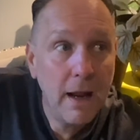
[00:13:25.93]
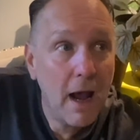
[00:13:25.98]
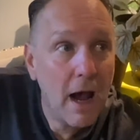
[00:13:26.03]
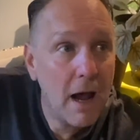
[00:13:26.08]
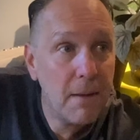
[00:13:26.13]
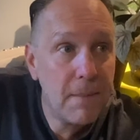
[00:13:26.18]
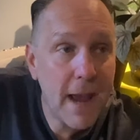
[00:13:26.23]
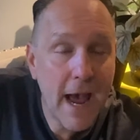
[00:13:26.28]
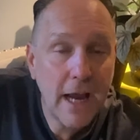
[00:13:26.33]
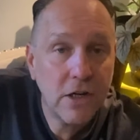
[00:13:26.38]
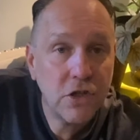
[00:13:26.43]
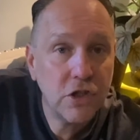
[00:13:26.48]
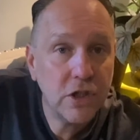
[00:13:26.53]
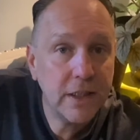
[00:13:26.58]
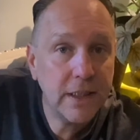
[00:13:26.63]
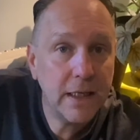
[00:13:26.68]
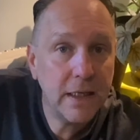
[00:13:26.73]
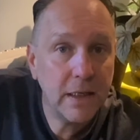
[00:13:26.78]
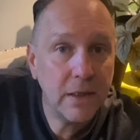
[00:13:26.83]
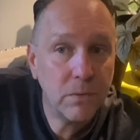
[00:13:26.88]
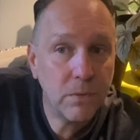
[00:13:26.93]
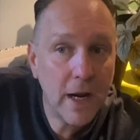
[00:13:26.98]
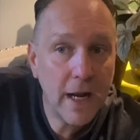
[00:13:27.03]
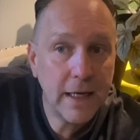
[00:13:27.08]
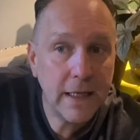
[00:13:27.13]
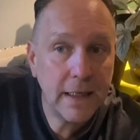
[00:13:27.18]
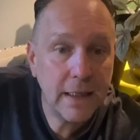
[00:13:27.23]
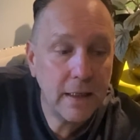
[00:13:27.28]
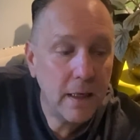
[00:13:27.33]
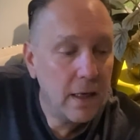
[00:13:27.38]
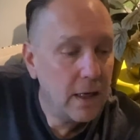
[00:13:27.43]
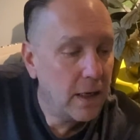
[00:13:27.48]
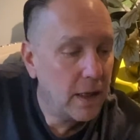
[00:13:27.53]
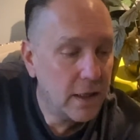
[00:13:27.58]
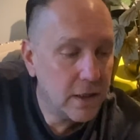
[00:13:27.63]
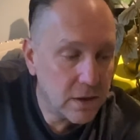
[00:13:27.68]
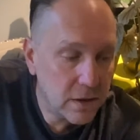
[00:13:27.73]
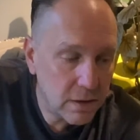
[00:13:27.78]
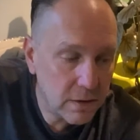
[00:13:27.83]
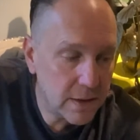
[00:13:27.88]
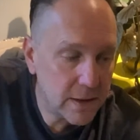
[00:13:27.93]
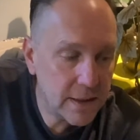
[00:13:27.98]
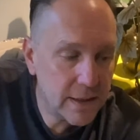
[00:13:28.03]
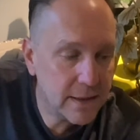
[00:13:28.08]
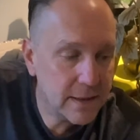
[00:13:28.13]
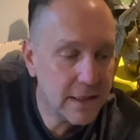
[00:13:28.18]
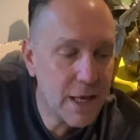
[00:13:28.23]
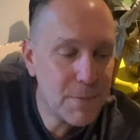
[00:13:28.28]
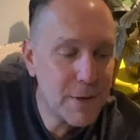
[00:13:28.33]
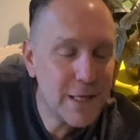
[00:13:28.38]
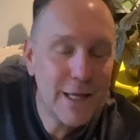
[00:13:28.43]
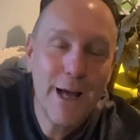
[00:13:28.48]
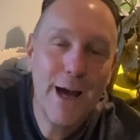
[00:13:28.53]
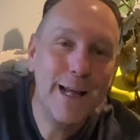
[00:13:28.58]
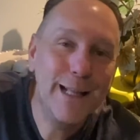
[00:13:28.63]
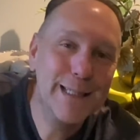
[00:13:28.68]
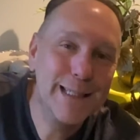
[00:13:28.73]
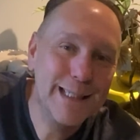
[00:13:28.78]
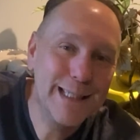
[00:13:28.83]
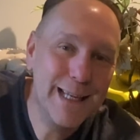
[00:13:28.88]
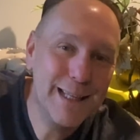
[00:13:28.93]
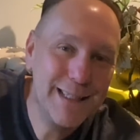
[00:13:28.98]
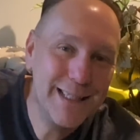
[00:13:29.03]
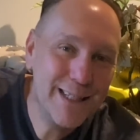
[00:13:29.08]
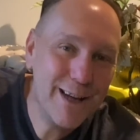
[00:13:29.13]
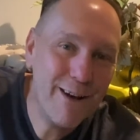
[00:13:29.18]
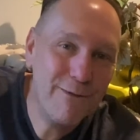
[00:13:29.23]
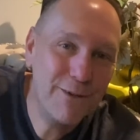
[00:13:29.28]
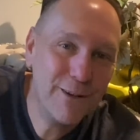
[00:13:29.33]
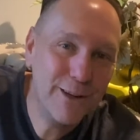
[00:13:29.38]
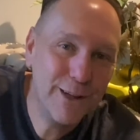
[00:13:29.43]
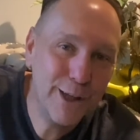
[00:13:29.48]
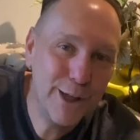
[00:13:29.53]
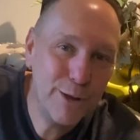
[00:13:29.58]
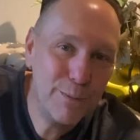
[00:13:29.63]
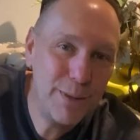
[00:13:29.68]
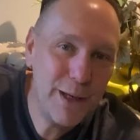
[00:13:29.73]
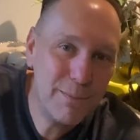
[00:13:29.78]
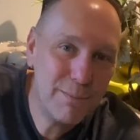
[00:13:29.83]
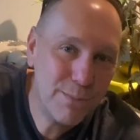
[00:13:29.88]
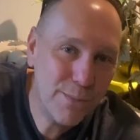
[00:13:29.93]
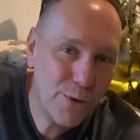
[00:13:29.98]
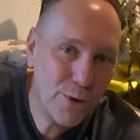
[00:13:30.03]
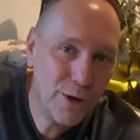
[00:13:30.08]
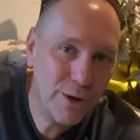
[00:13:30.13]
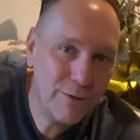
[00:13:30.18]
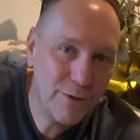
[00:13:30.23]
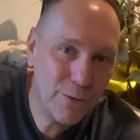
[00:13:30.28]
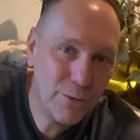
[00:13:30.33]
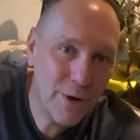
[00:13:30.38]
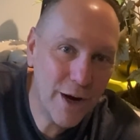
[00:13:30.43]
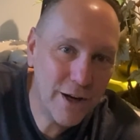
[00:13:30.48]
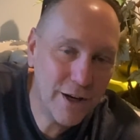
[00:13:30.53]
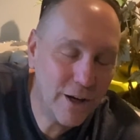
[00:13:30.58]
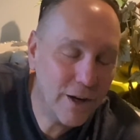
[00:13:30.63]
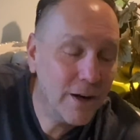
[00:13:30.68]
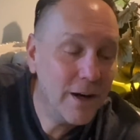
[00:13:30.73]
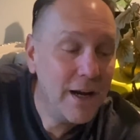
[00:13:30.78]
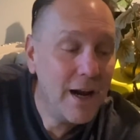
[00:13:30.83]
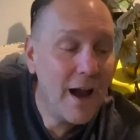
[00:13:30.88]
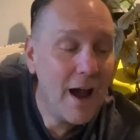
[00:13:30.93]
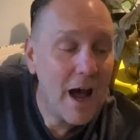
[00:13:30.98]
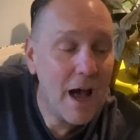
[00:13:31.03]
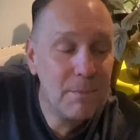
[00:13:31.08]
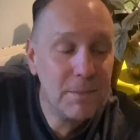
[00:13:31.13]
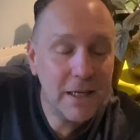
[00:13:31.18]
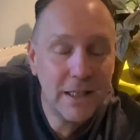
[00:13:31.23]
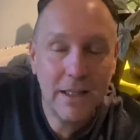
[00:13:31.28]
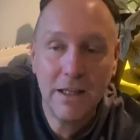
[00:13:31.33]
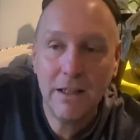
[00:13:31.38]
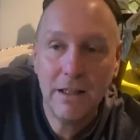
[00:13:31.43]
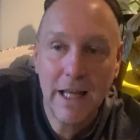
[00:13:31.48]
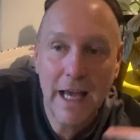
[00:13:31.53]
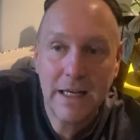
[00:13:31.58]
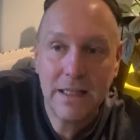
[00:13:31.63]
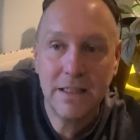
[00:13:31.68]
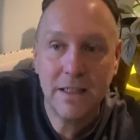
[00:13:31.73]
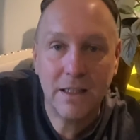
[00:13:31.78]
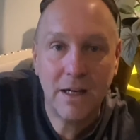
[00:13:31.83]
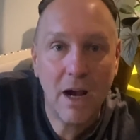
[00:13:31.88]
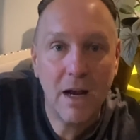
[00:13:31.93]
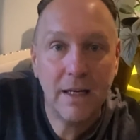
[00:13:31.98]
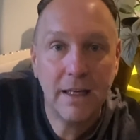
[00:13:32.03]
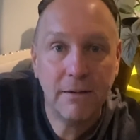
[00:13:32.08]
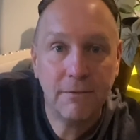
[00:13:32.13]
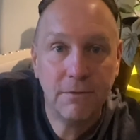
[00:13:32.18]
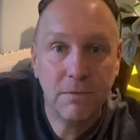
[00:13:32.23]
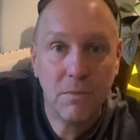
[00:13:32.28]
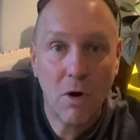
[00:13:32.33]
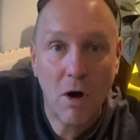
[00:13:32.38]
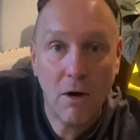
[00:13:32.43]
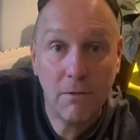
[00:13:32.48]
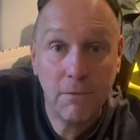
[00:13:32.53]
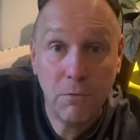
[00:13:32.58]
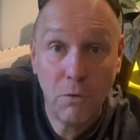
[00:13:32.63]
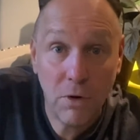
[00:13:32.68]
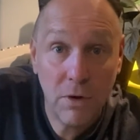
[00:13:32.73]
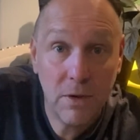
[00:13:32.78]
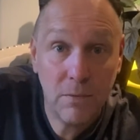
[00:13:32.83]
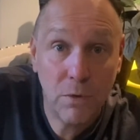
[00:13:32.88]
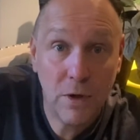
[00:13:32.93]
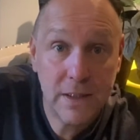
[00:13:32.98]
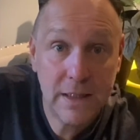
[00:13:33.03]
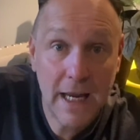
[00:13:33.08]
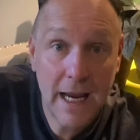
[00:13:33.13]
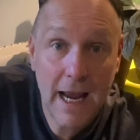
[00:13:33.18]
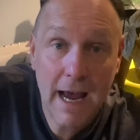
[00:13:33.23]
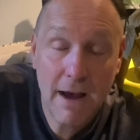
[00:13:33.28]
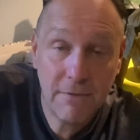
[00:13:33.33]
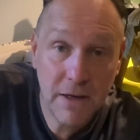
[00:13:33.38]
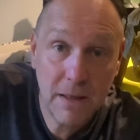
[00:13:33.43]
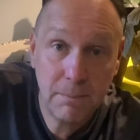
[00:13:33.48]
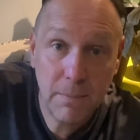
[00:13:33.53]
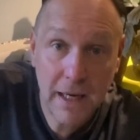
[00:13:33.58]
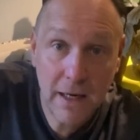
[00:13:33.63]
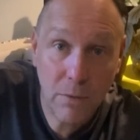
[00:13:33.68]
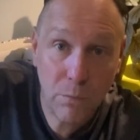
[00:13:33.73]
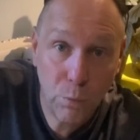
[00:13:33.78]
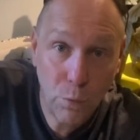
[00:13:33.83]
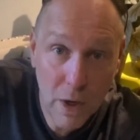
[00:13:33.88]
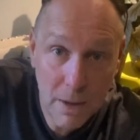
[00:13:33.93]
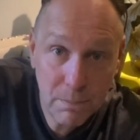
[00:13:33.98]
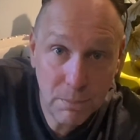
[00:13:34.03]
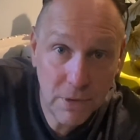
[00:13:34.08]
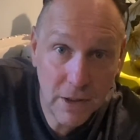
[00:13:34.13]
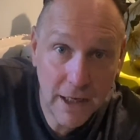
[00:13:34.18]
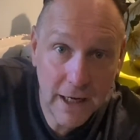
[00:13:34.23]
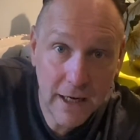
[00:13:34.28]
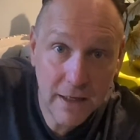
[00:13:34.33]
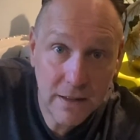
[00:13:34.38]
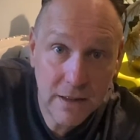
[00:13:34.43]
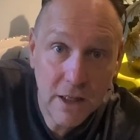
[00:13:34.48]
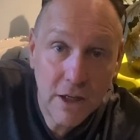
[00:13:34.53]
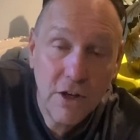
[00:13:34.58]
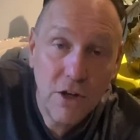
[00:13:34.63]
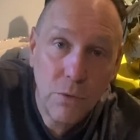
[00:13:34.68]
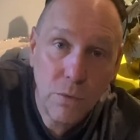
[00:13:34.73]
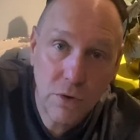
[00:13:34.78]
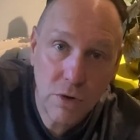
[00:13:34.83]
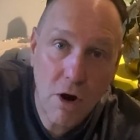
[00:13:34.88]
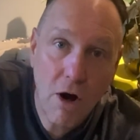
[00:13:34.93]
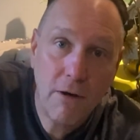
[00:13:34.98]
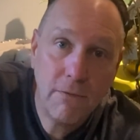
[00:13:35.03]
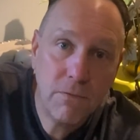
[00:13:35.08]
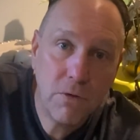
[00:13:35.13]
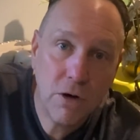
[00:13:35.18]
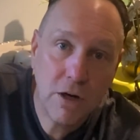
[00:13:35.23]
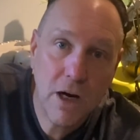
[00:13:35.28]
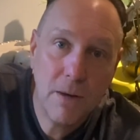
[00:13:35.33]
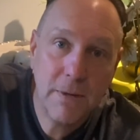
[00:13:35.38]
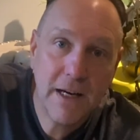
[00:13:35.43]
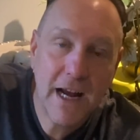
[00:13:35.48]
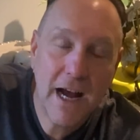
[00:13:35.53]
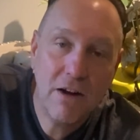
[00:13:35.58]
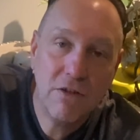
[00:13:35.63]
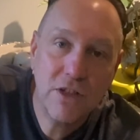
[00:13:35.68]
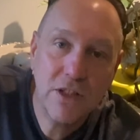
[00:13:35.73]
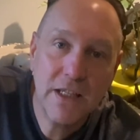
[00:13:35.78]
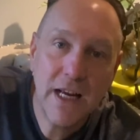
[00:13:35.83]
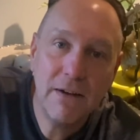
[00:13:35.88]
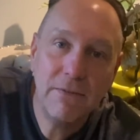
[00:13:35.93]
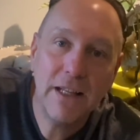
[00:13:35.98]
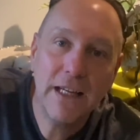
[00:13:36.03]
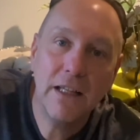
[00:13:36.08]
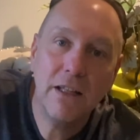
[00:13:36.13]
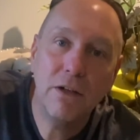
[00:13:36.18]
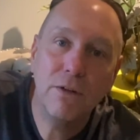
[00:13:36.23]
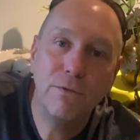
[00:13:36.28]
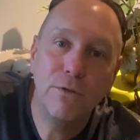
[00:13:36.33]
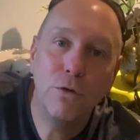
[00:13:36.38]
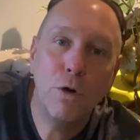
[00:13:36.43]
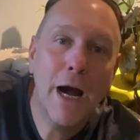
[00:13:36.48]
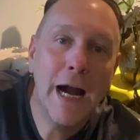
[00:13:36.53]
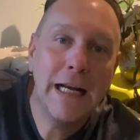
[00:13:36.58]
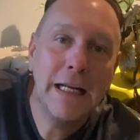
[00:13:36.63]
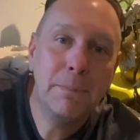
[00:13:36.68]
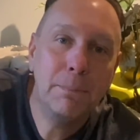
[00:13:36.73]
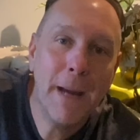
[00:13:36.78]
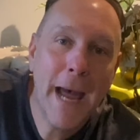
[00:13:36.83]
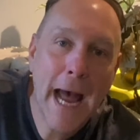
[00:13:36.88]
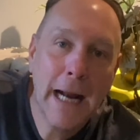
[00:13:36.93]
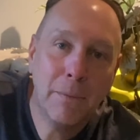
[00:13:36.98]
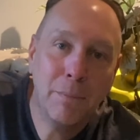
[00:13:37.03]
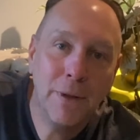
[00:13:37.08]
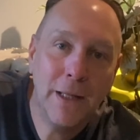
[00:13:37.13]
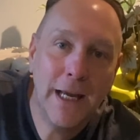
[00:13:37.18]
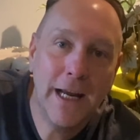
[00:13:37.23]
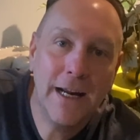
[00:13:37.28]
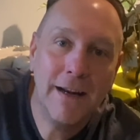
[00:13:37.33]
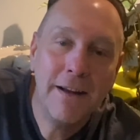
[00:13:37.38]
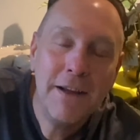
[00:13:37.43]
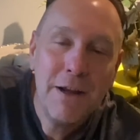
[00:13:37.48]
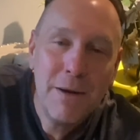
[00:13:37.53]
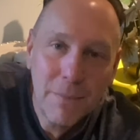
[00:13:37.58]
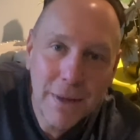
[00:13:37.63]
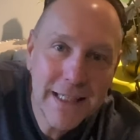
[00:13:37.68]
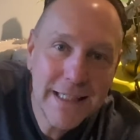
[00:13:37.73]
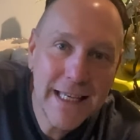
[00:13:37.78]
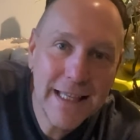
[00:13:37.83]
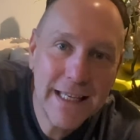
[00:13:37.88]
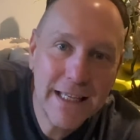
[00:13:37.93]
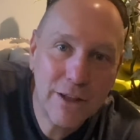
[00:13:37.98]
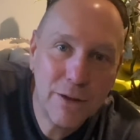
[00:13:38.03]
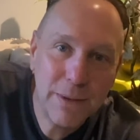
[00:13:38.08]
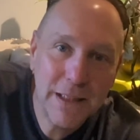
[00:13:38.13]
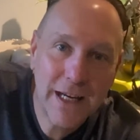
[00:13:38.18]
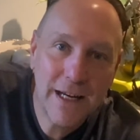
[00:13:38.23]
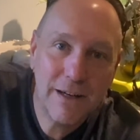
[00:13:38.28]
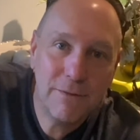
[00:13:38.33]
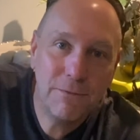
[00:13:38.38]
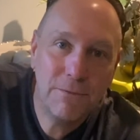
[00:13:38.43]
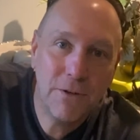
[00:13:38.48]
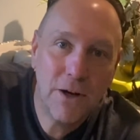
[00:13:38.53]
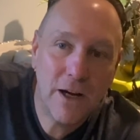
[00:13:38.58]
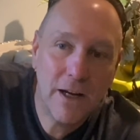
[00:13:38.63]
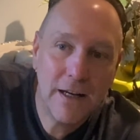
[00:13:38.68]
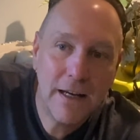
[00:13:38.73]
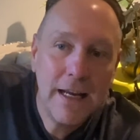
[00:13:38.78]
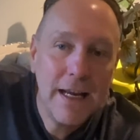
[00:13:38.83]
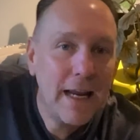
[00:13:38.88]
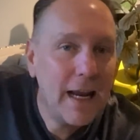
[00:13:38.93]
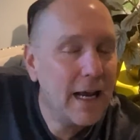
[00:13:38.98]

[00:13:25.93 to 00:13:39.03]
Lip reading: I'm actually getting ready, as soon as this lemon line sets off a little bit more of a runner, I'm going to collect a cutting from all 4 of the ones I have and make one plant with all 4 coming out, just kind of like a little variety pack plant, because I think it'll be kind of fun.